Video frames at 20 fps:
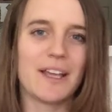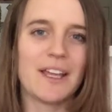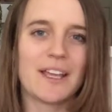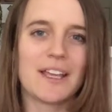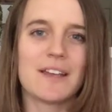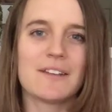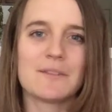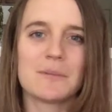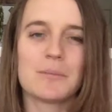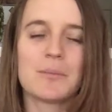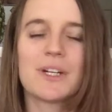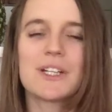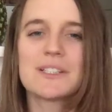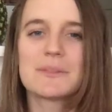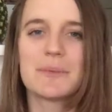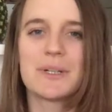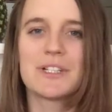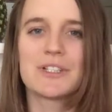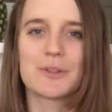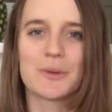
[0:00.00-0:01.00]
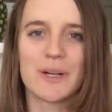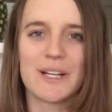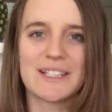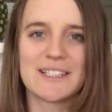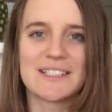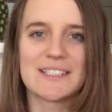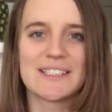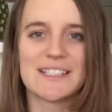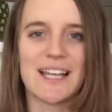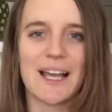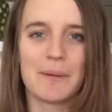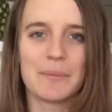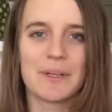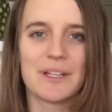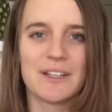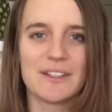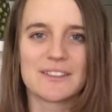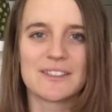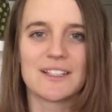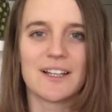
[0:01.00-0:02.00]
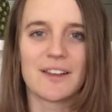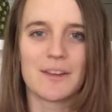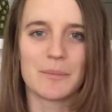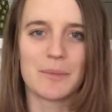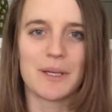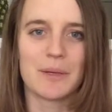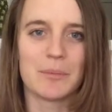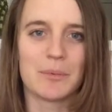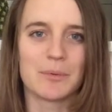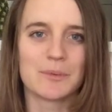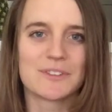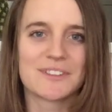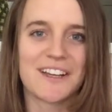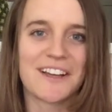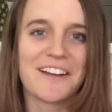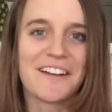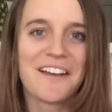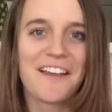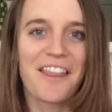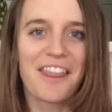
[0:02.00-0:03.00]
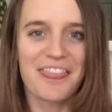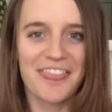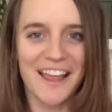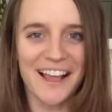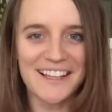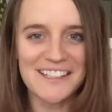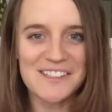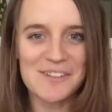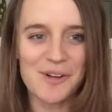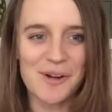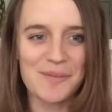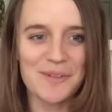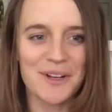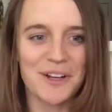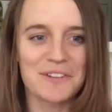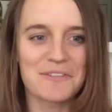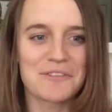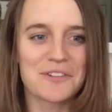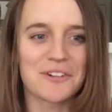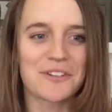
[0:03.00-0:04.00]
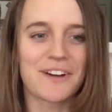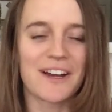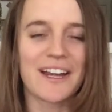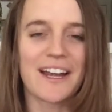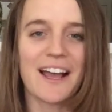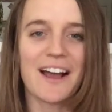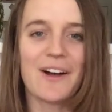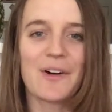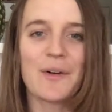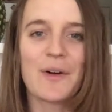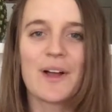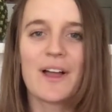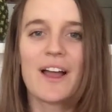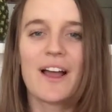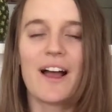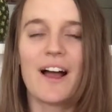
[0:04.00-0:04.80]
It brings me joy to see happiness in other people. So that's what I'm going for right now.